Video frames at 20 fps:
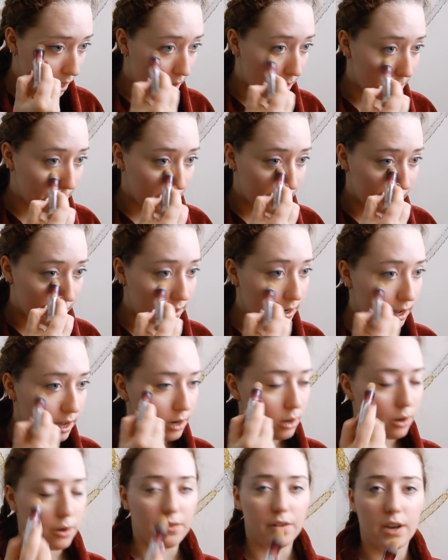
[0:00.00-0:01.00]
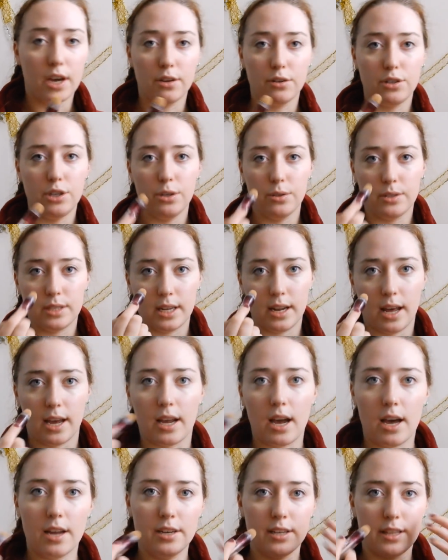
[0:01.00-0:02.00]
but a lot of girls use it
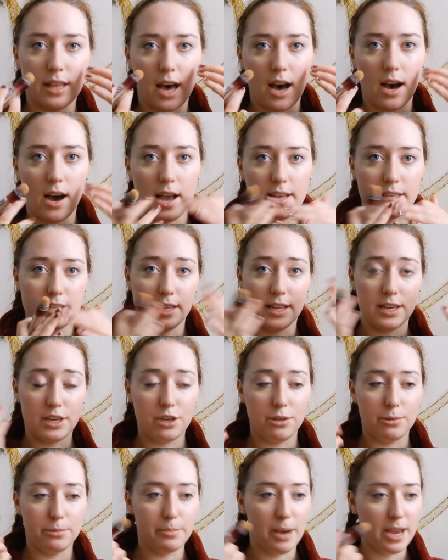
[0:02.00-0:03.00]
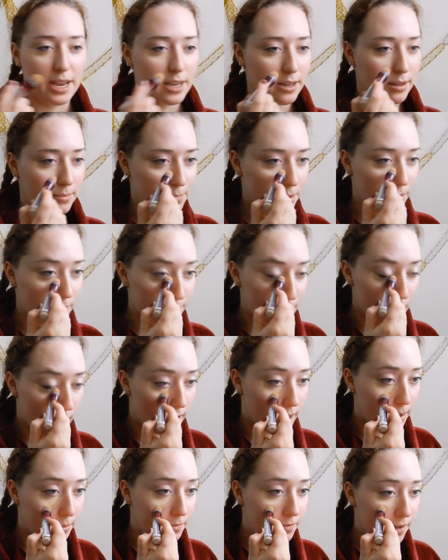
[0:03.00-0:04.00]
like under their eyes and then use makeup
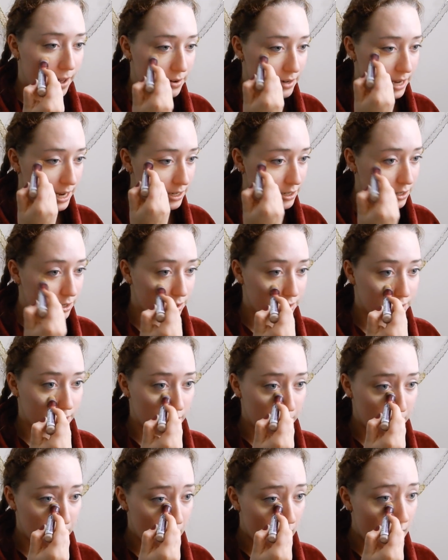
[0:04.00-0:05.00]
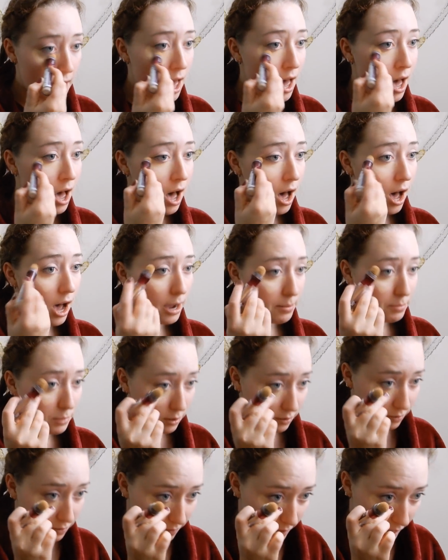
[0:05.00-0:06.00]
foundation on top. I'm
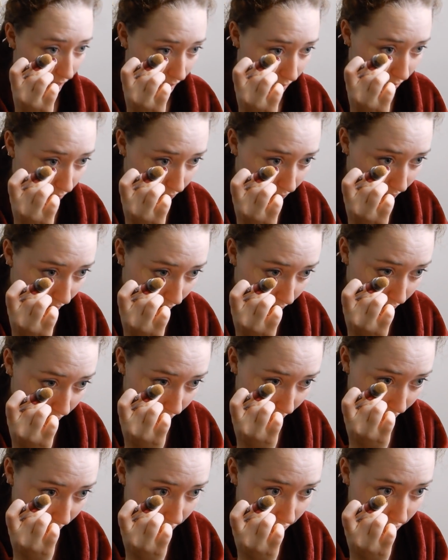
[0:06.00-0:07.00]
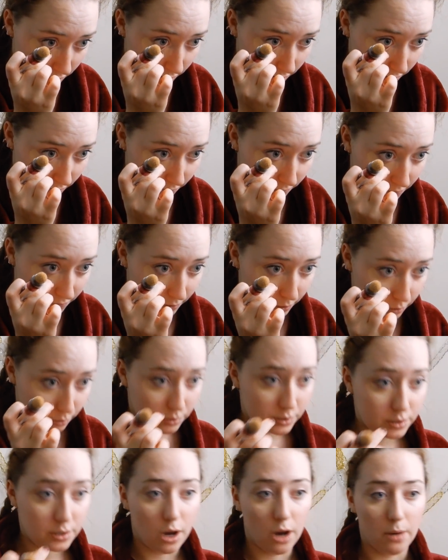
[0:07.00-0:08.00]
not a fan of foundation
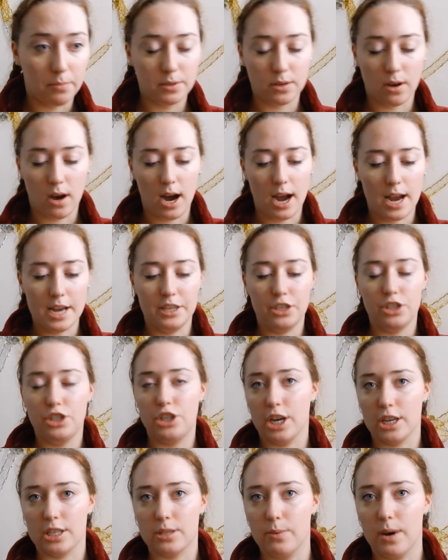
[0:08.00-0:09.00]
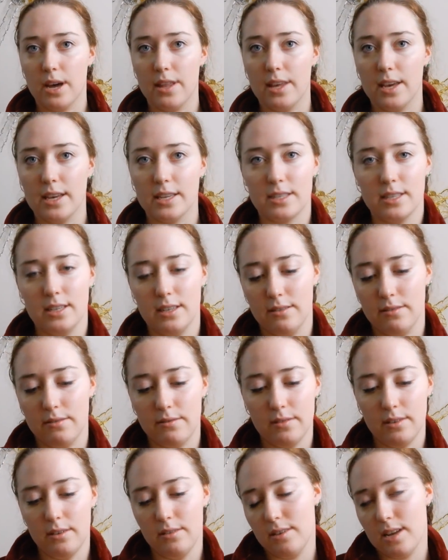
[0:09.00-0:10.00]
full stop, so I just wear this,
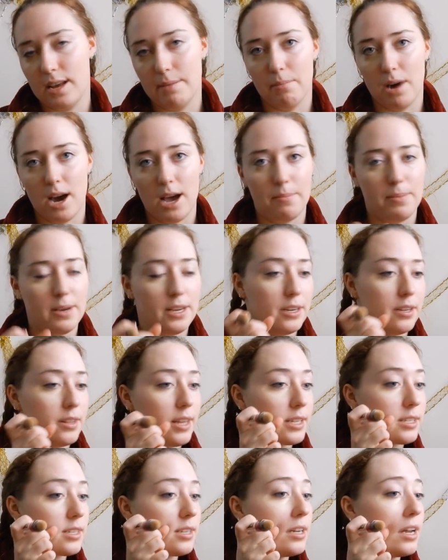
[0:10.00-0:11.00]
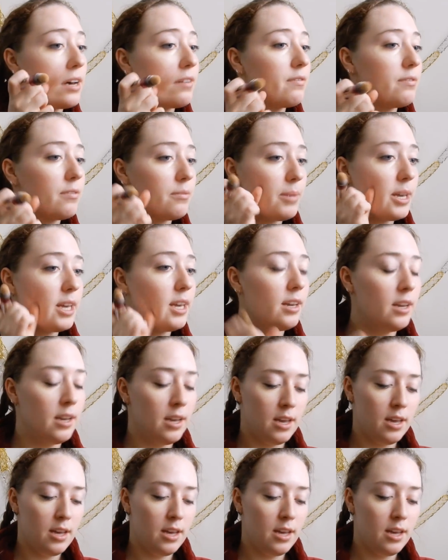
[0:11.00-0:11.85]
and in my opinion that's enough for me.